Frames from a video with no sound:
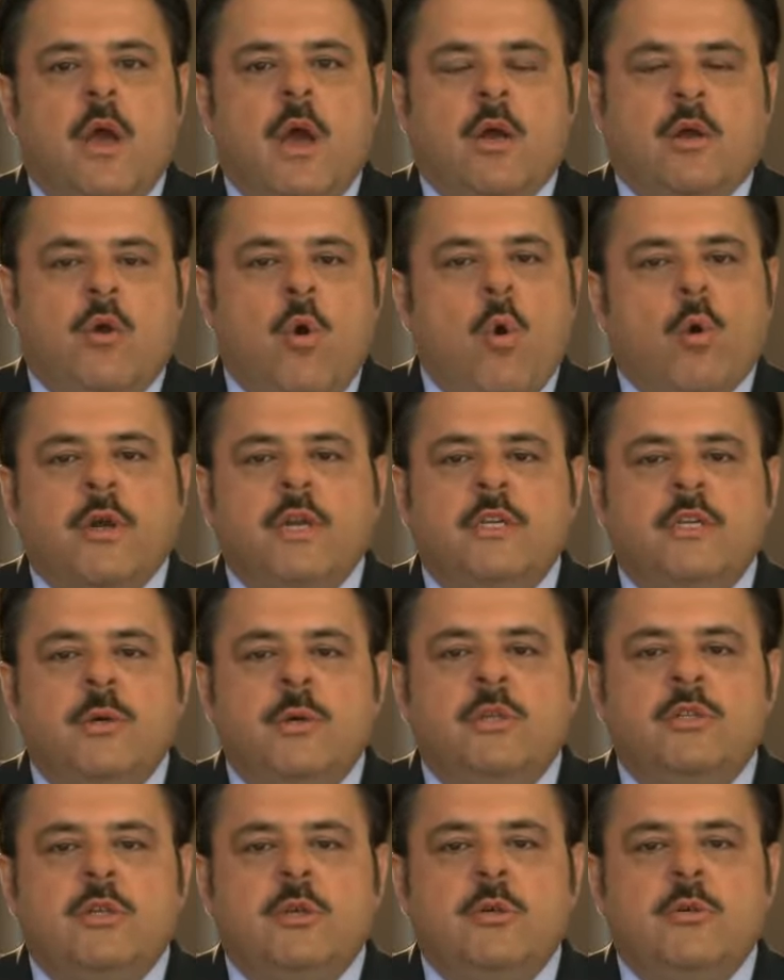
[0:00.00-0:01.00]
According
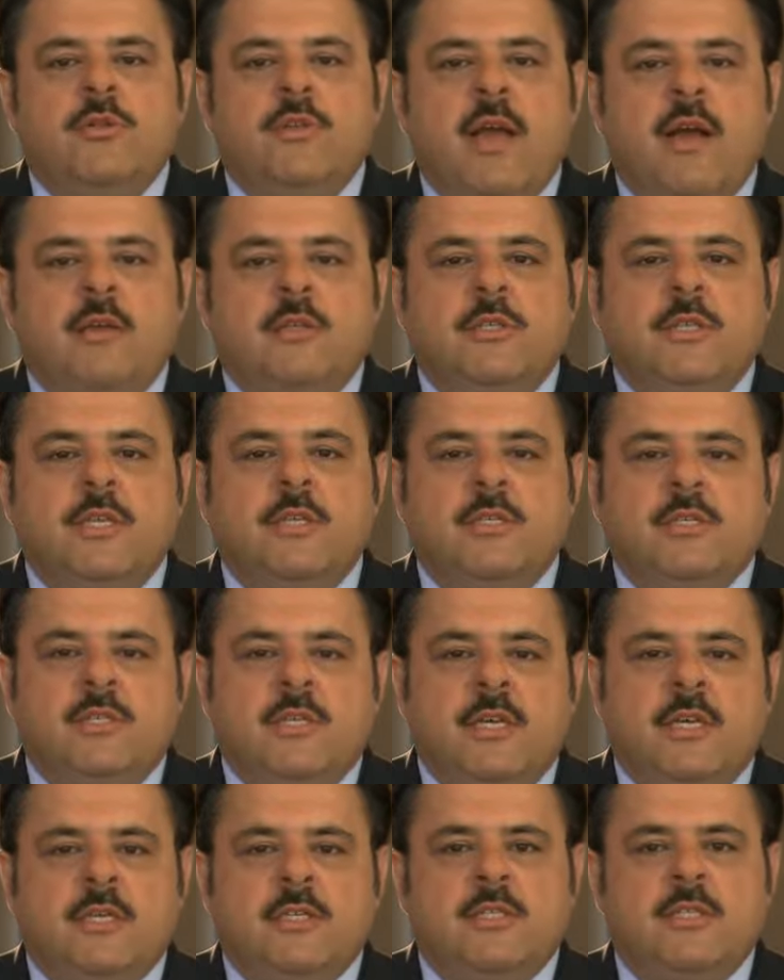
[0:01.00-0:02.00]
to a
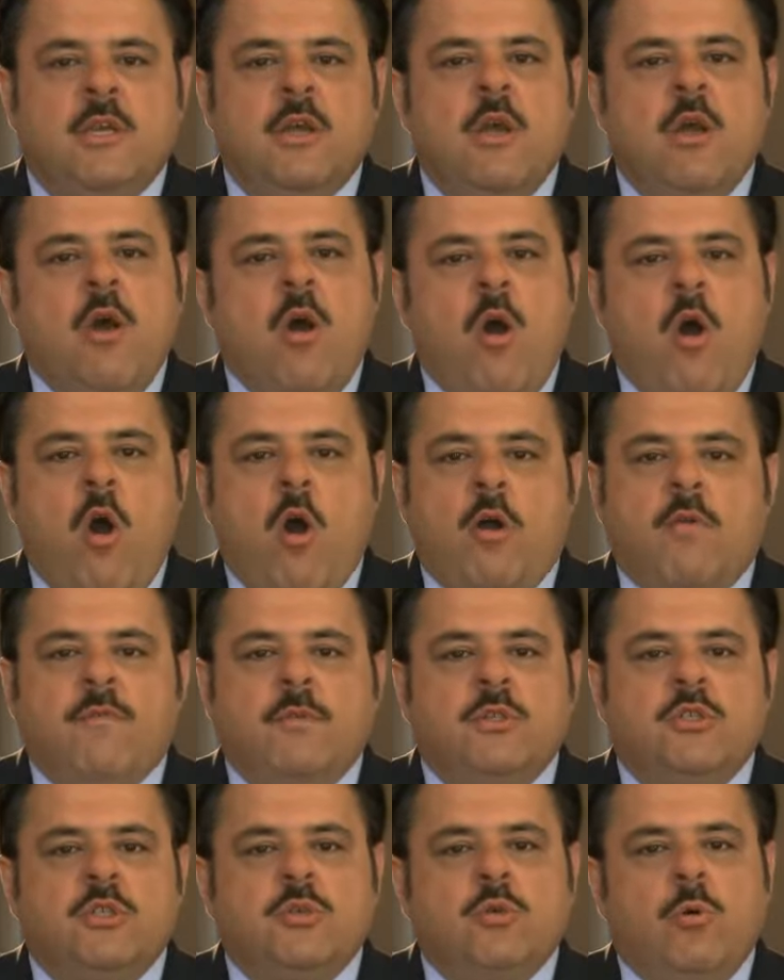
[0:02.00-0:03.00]
2006
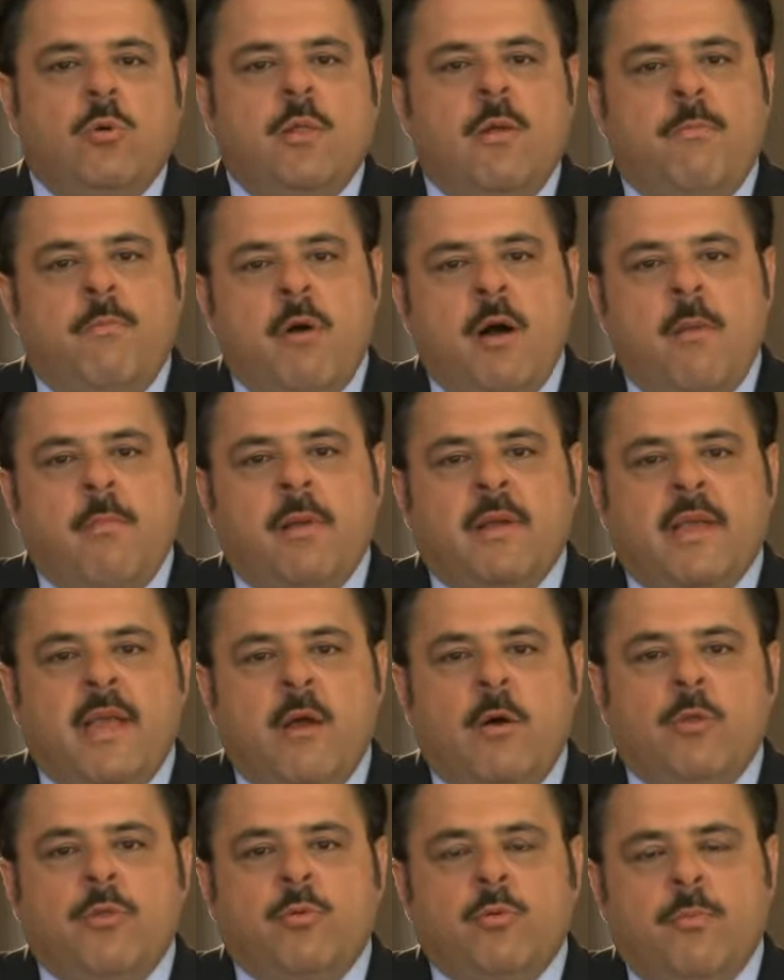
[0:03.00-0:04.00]
Harvard School of Public
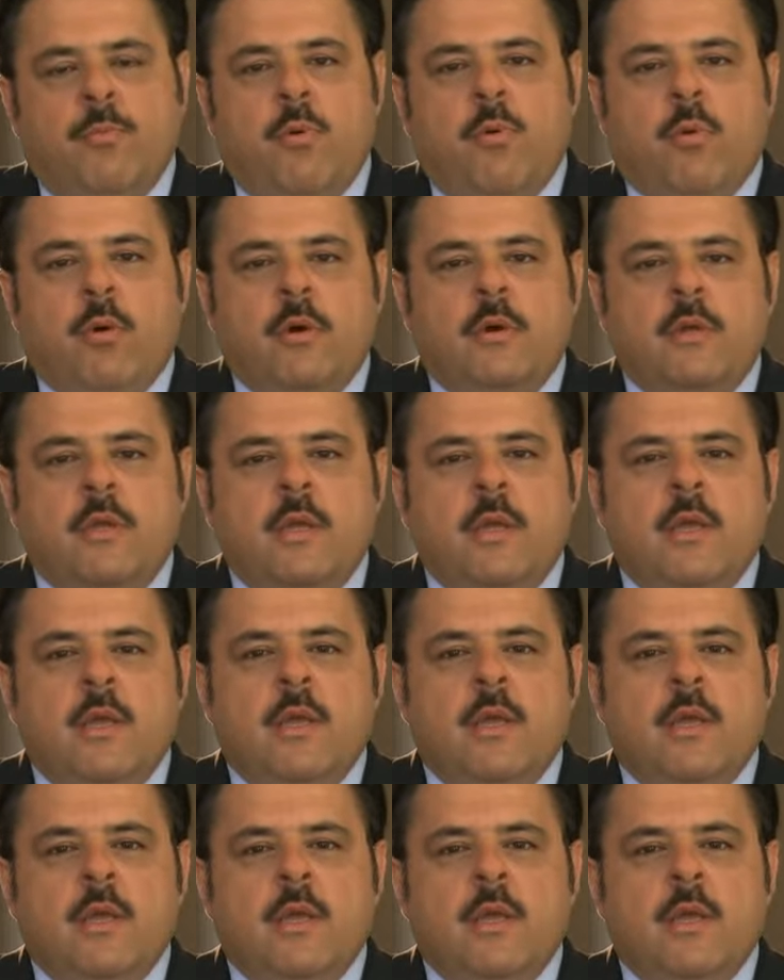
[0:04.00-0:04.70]
Health report,